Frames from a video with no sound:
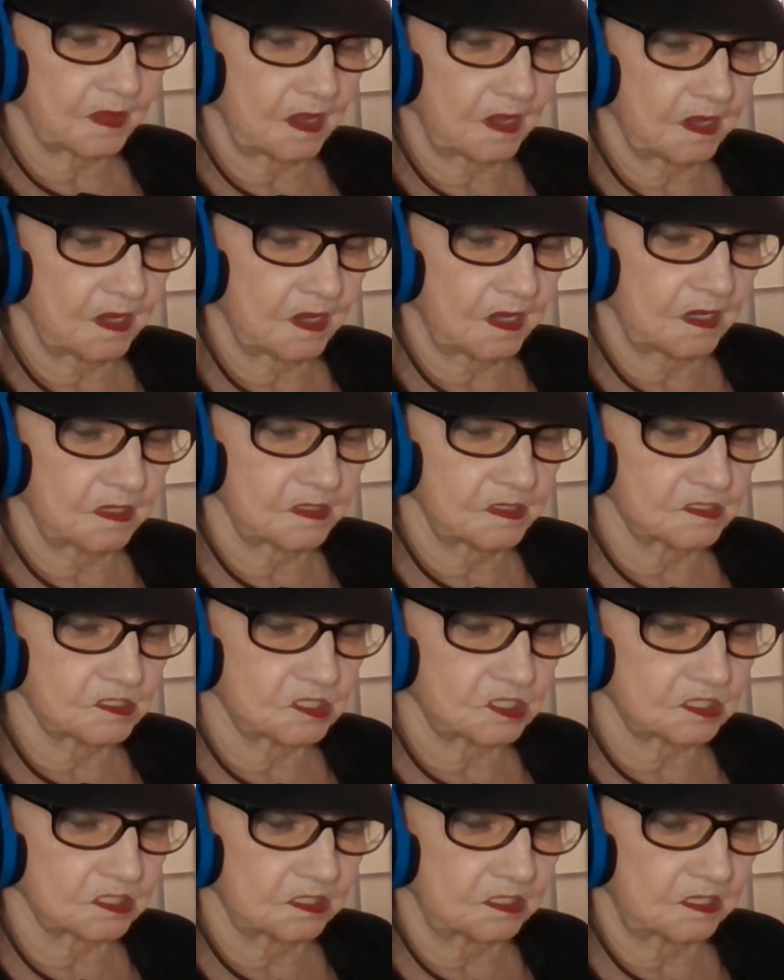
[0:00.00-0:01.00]

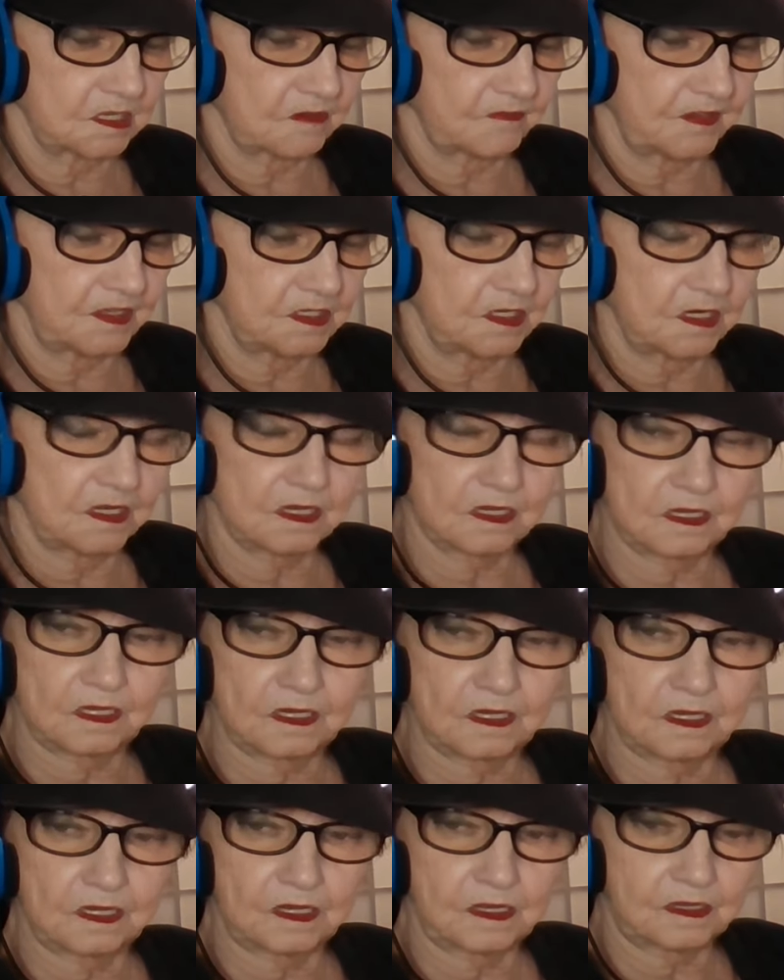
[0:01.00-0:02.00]
has given
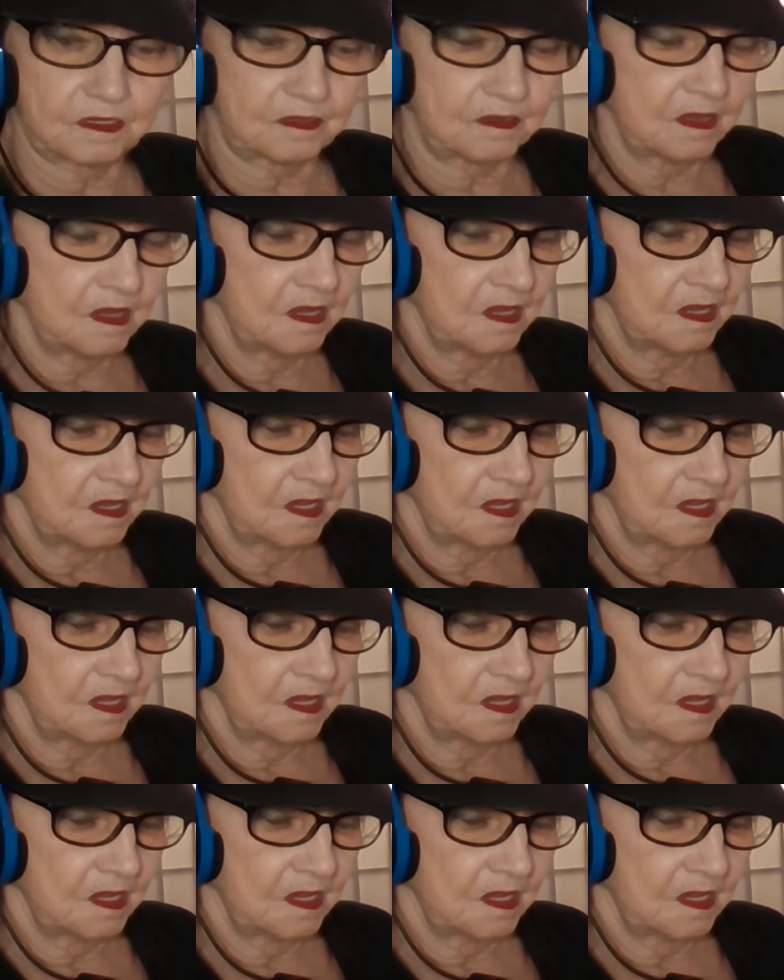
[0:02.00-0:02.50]
a,